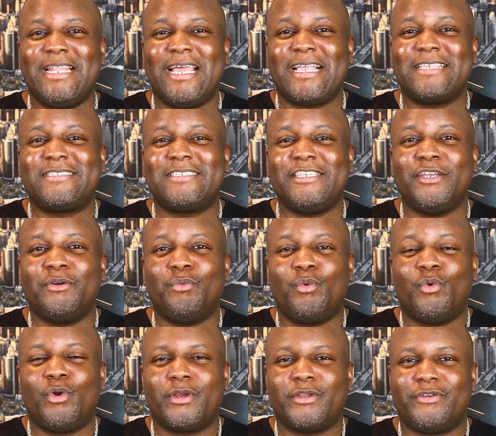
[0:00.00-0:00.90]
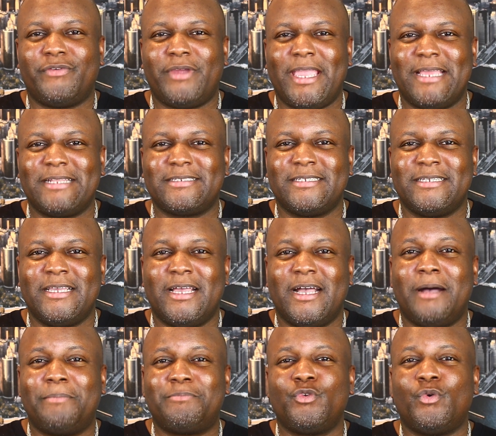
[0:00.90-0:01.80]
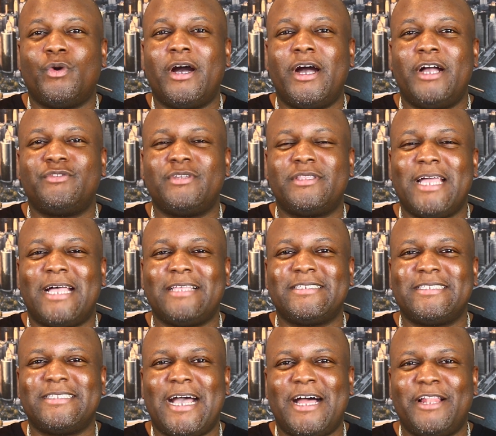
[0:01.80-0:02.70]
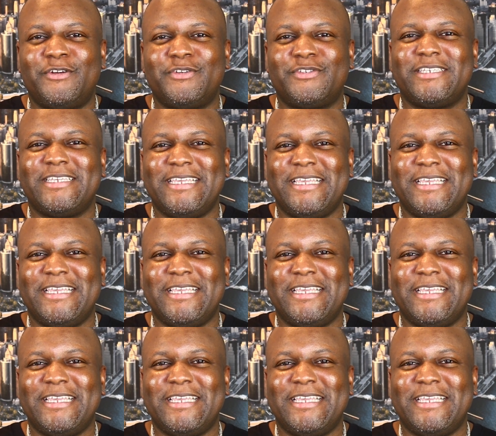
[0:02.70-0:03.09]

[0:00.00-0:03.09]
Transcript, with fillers: Legacy Award Grant, up to one hundred thousand dollars